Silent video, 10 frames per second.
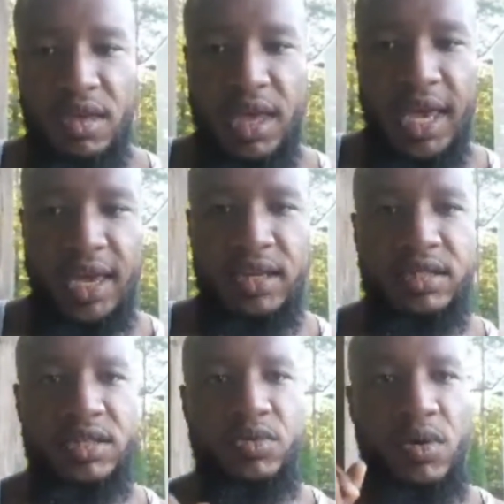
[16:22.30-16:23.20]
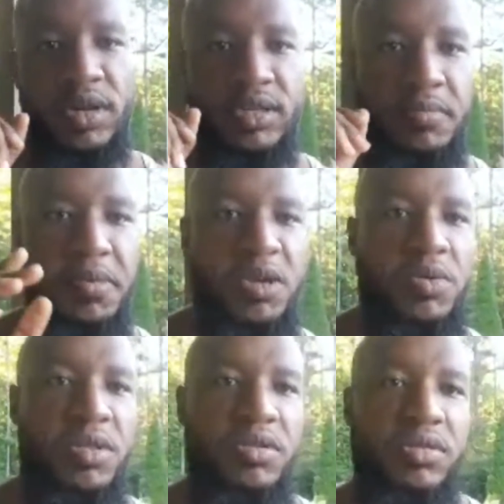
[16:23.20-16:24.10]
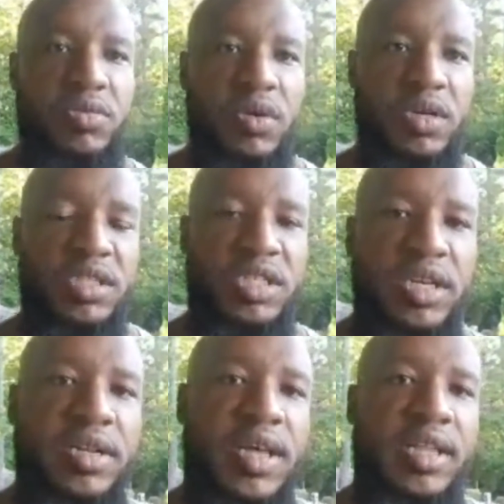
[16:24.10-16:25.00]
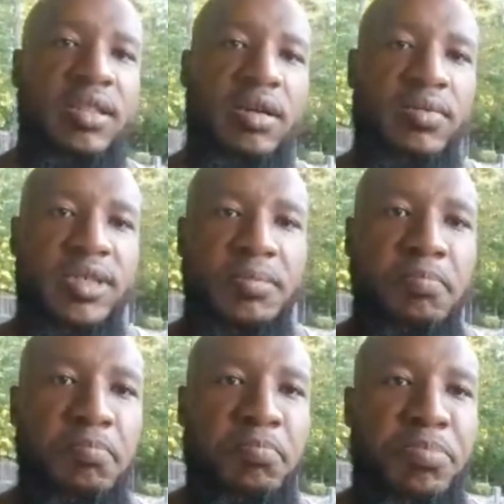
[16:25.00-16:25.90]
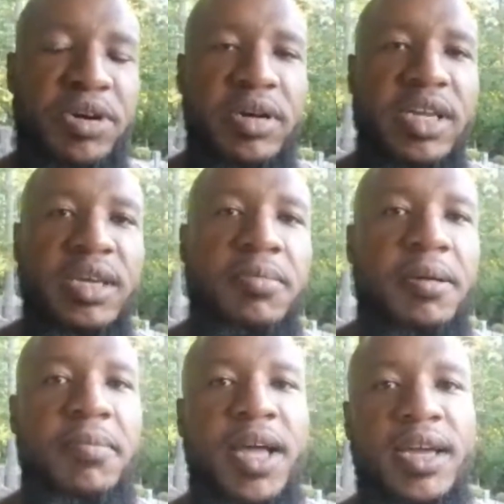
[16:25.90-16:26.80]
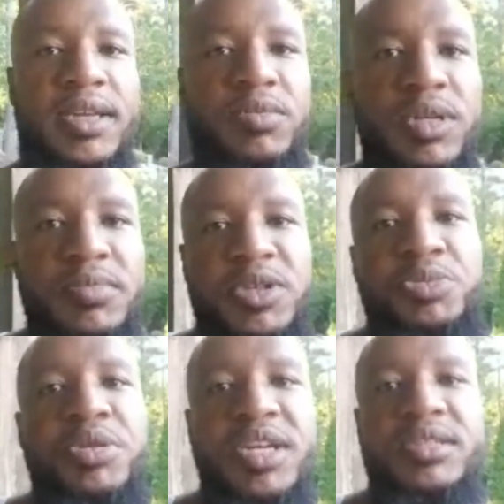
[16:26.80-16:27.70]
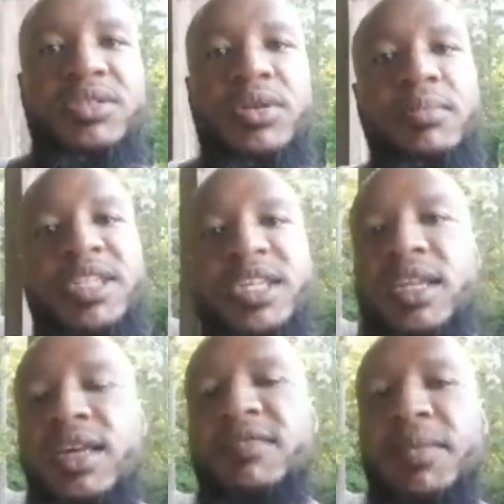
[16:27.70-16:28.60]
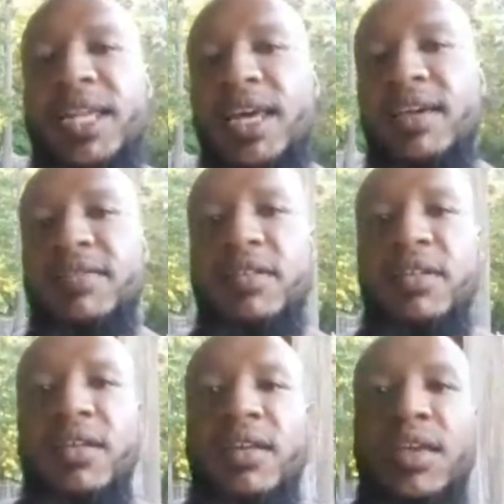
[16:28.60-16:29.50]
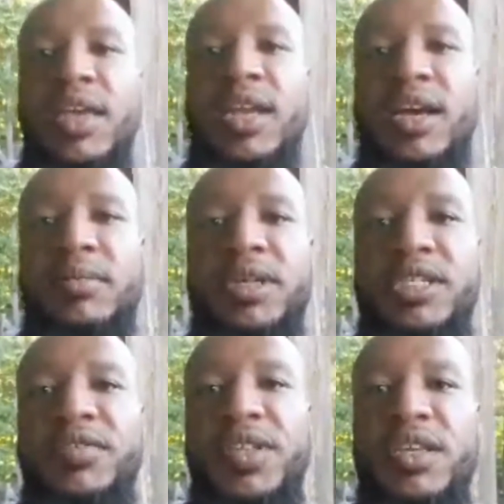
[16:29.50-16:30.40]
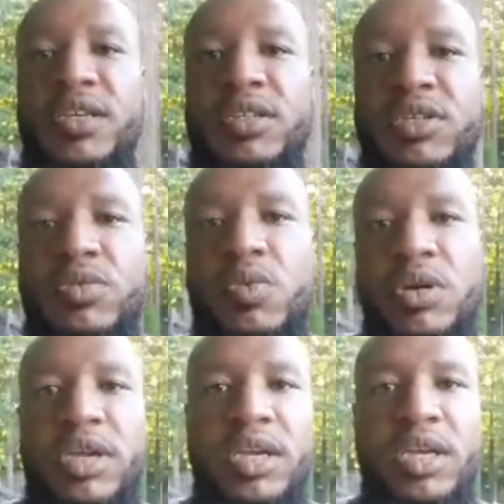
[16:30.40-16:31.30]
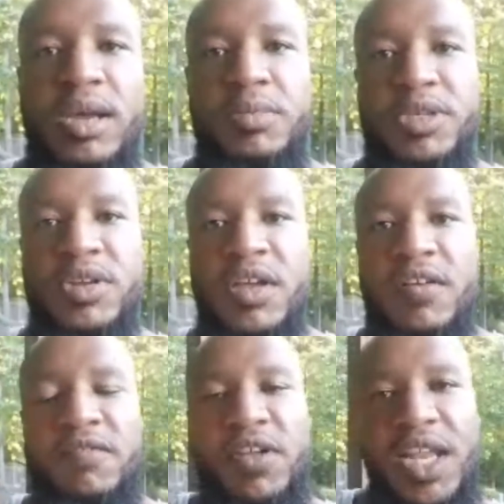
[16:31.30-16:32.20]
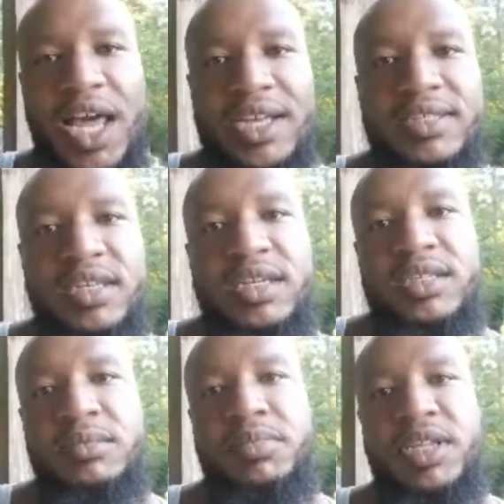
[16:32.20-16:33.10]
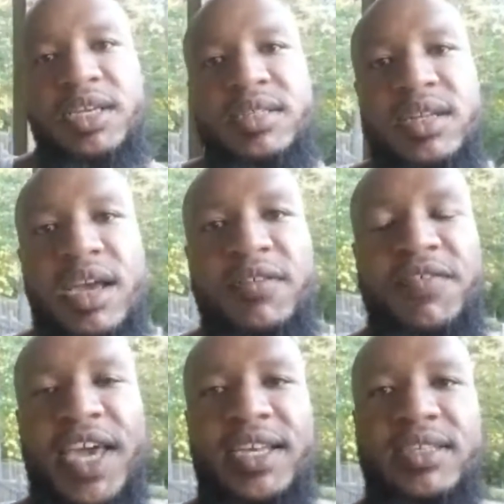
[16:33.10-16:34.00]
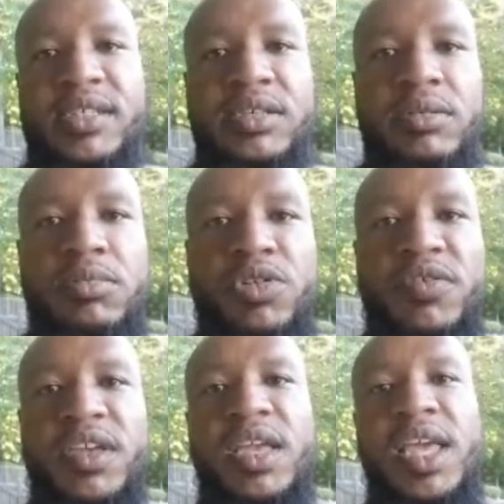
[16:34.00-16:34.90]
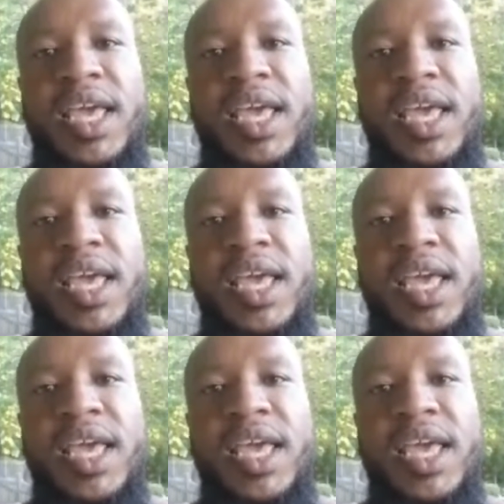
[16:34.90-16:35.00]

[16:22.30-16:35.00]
and just wanted to be with you, just wanted to share that thought, what's burning in my mind and what I'm so present to, how much I love my life and how much everything is just working and how much velocity is in place and how fast things are moving.